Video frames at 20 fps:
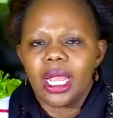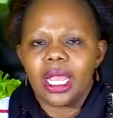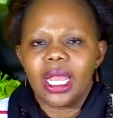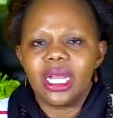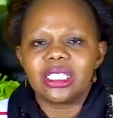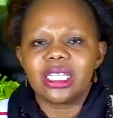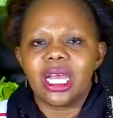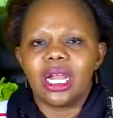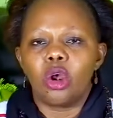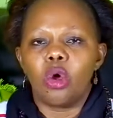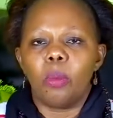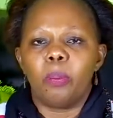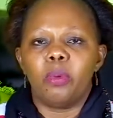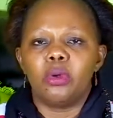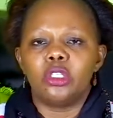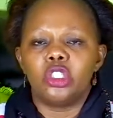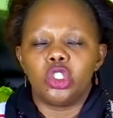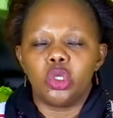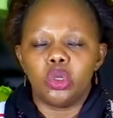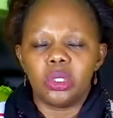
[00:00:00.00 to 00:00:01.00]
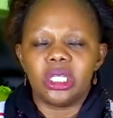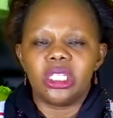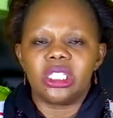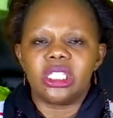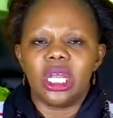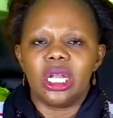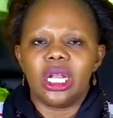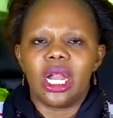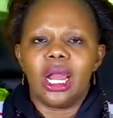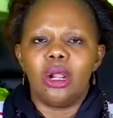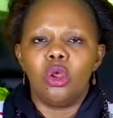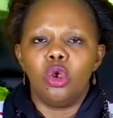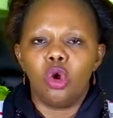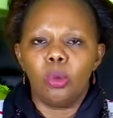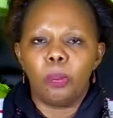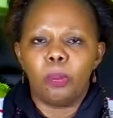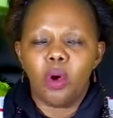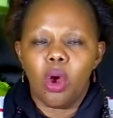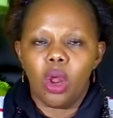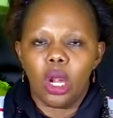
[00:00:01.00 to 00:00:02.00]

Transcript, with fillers: gets an opportunity and a loophole